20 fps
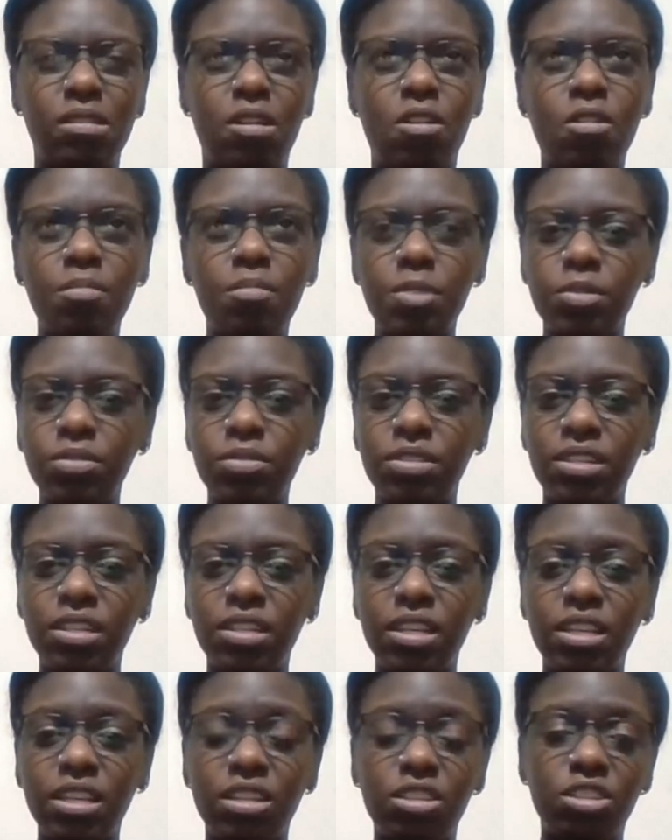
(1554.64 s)
almost
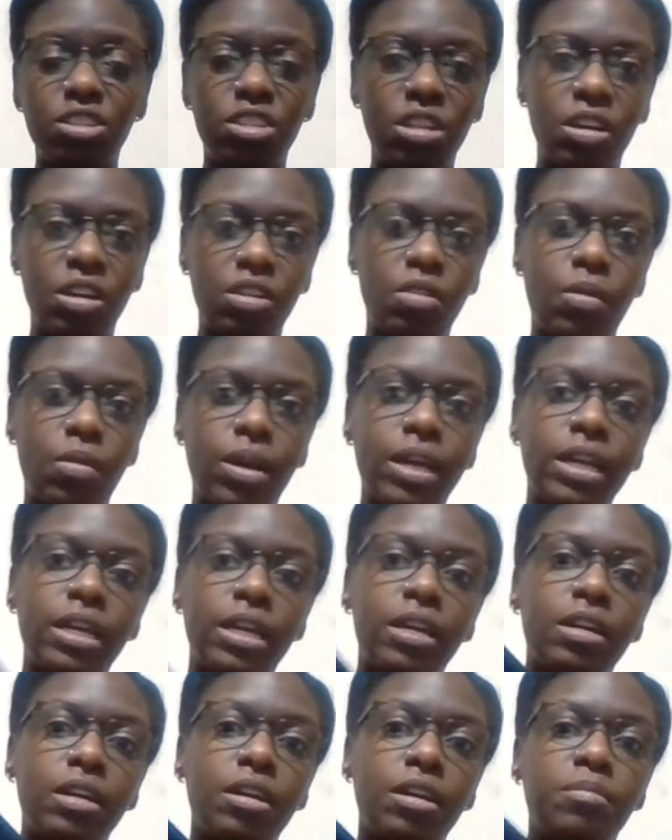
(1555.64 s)
an inch, not
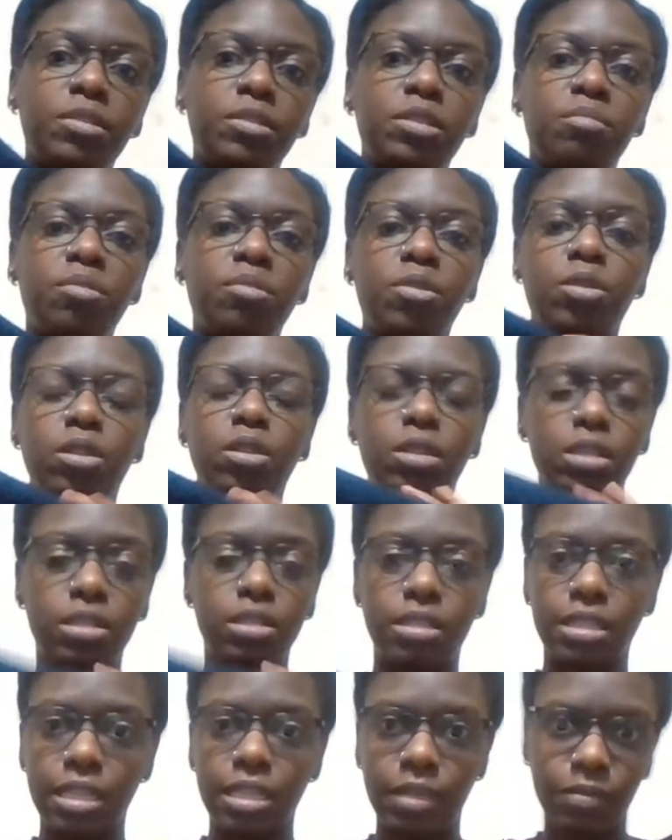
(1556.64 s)
quite, to both of the
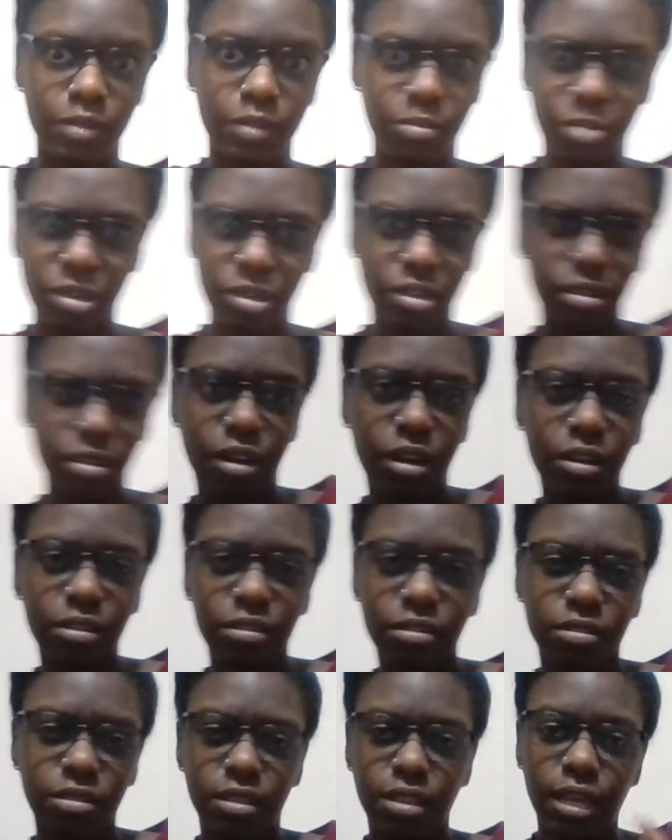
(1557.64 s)
sleeves, but
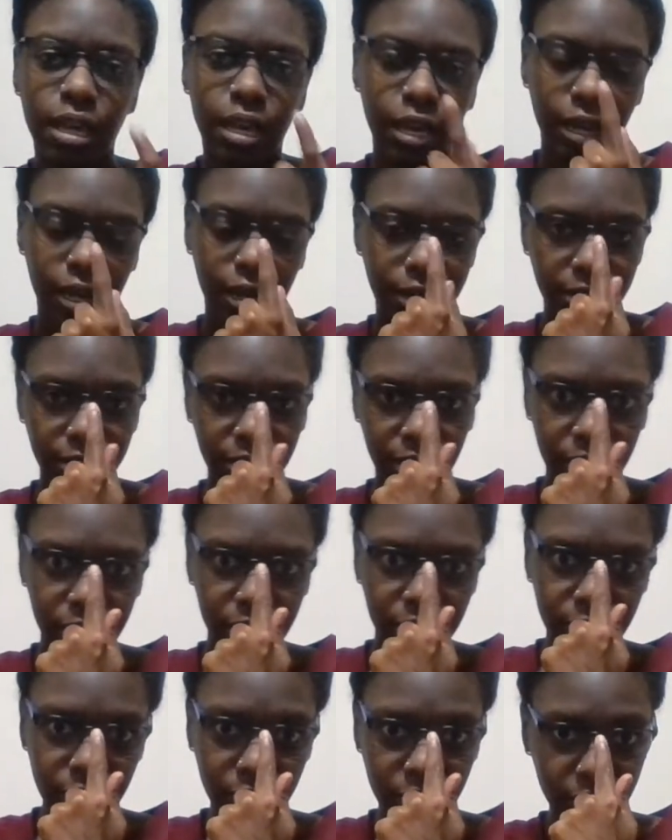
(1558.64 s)
other than that, I
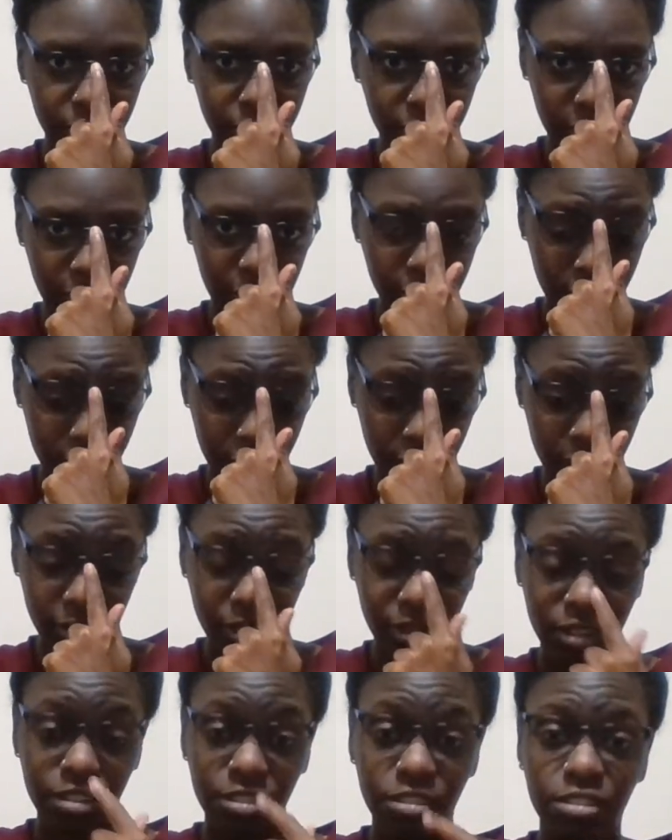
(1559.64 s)
didn't change
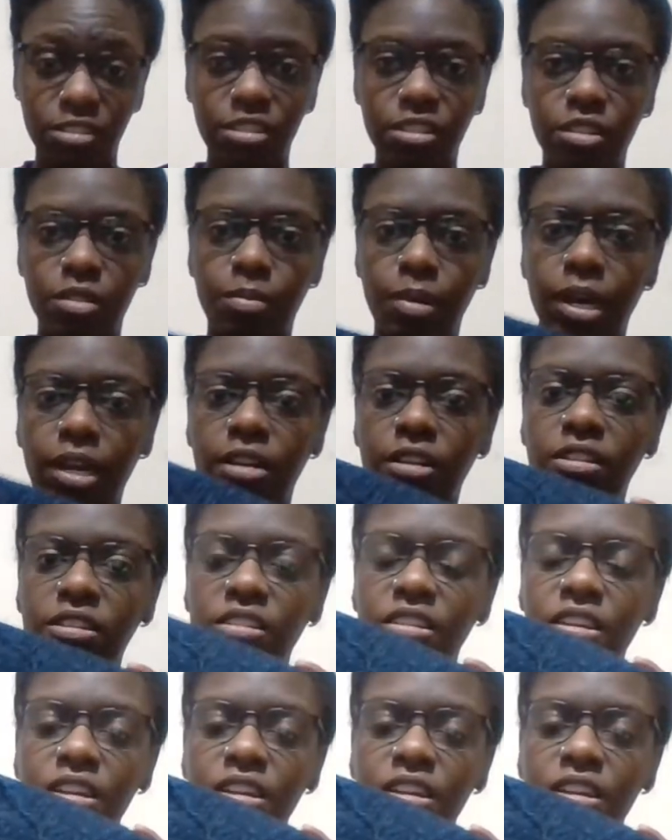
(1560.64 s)
anything. I just knit to pattern.